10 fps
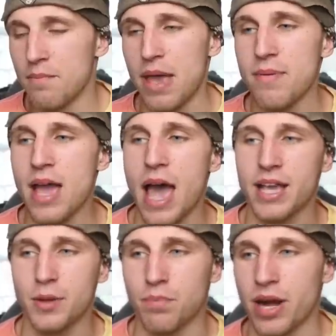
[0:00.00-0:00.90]
Maybe I
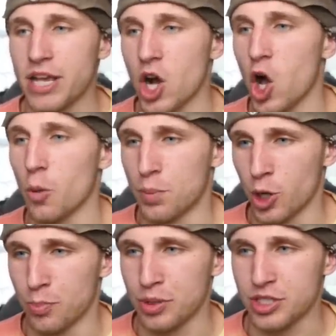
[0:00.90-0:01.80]
could break
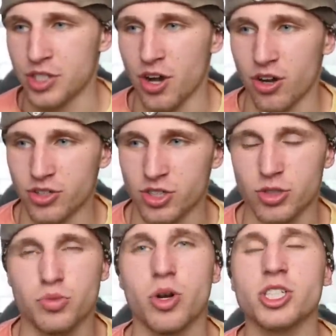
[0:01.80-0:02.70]
all-purpose yards,
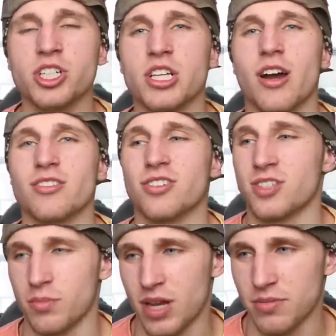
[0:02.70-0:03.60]
because rushing yards are
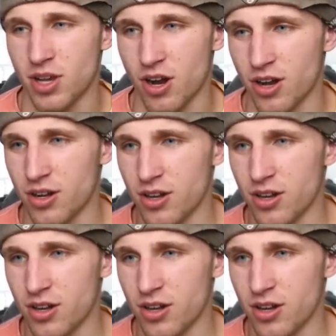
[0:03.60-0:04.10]
sometimes hard,